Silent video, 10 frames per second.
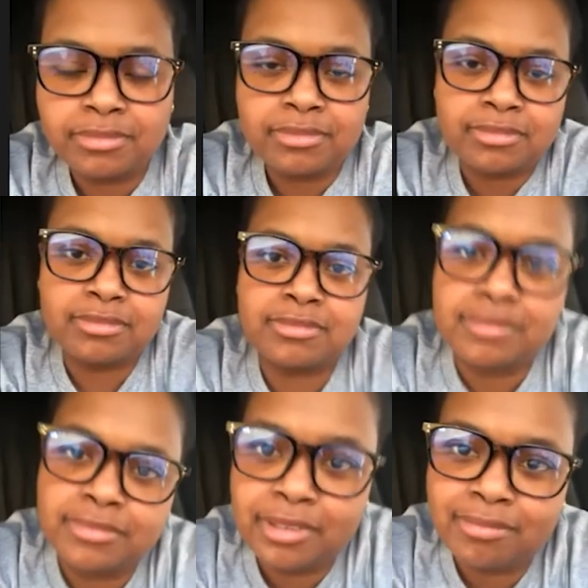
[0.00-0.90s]

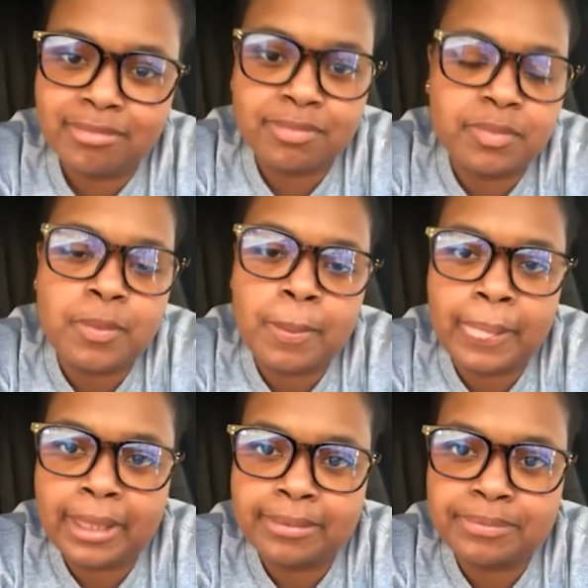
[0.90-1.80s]
Oh, okay, okay,
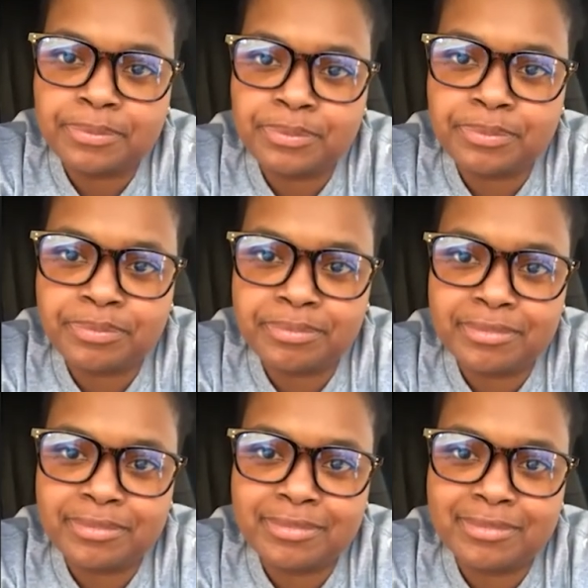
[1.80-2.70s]
okay, okay.
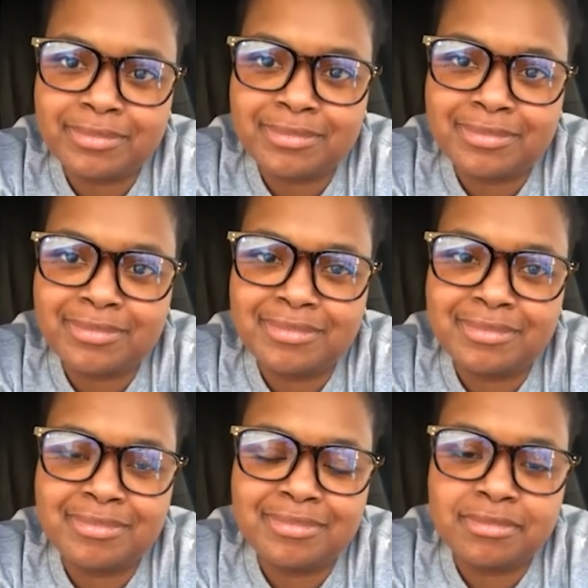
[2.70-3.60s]
All right. Well,
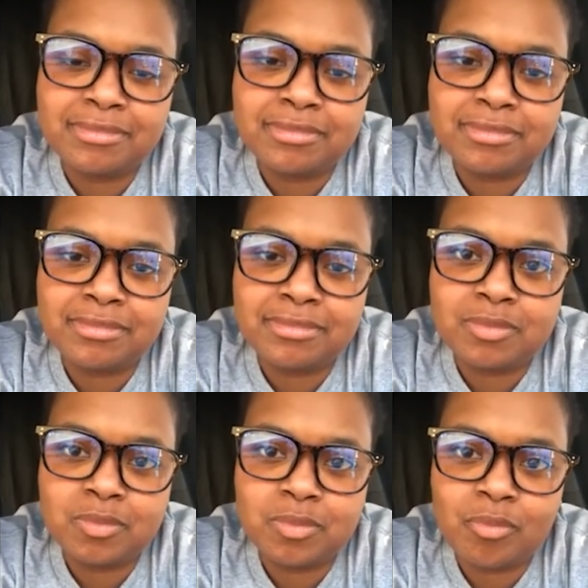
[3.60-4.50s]
we don't we we,
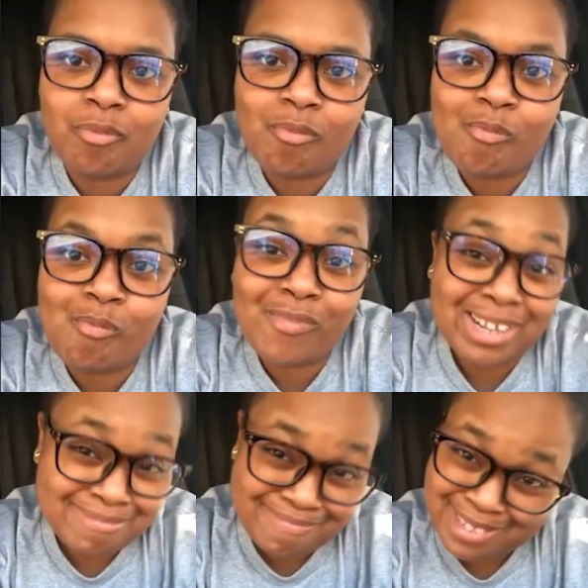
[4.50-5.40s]
we don't have to
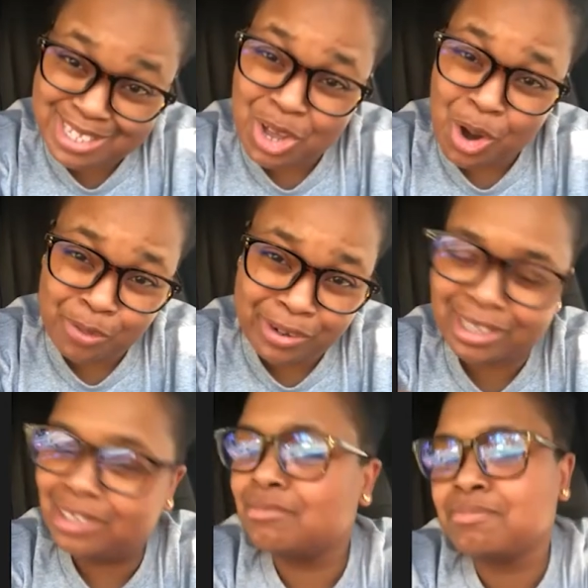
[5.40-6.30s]
we, we don't have to talk
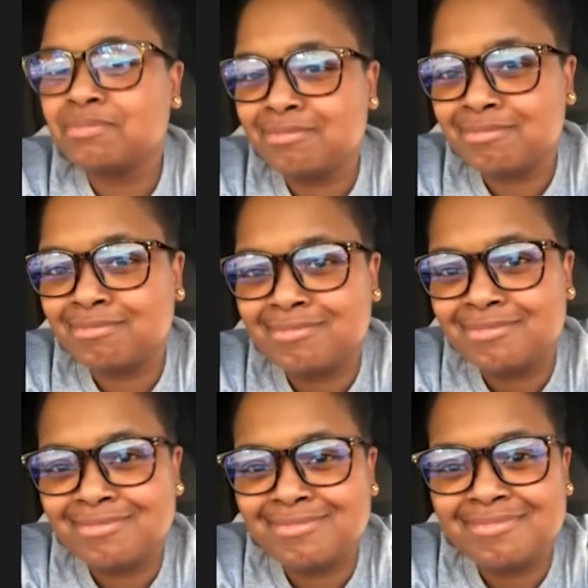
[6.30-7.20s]
about the company and all
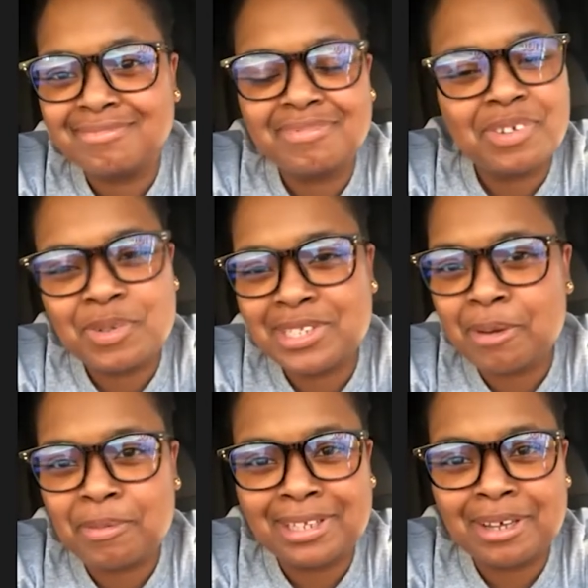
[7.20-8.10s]
like that. That's no,
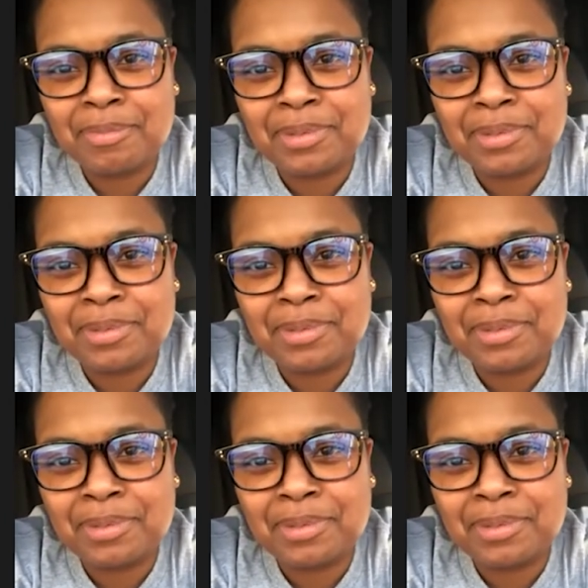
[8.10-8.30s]
that's cool.